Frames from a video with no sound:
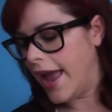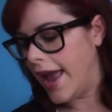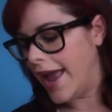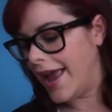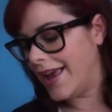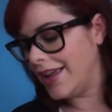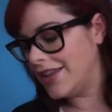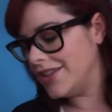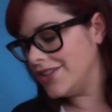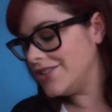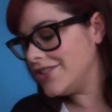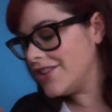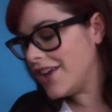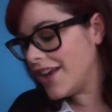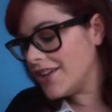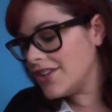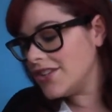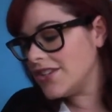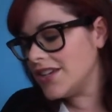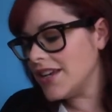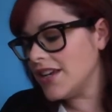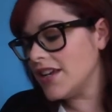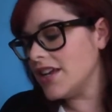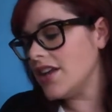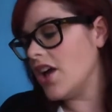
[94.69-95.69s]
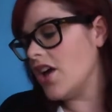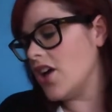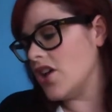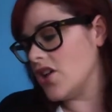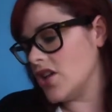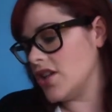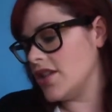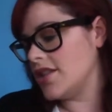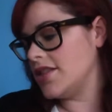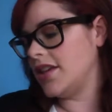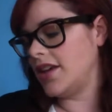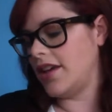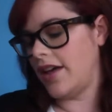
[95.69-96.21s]
And judging
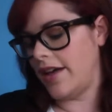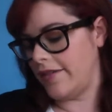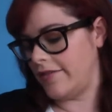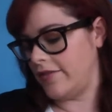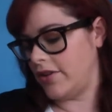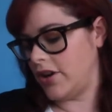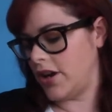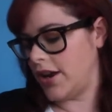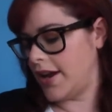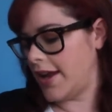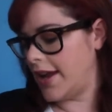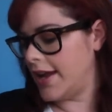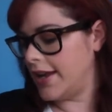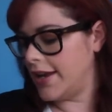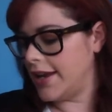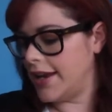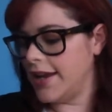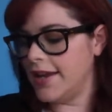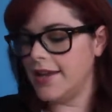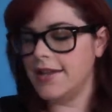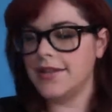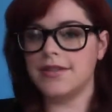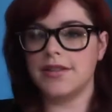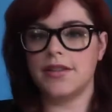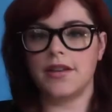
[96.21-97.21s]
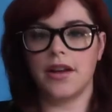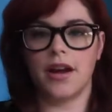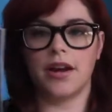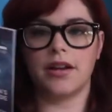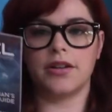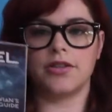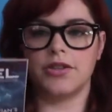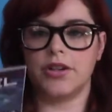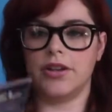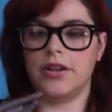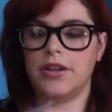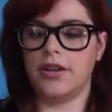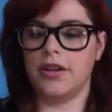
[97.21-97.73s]
on the cover, it is
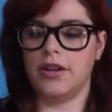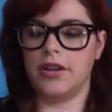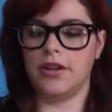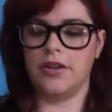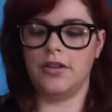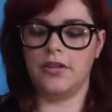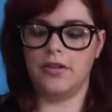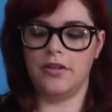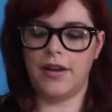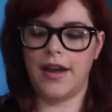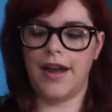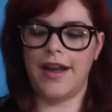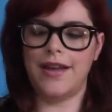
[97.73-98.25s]
Doctor Who.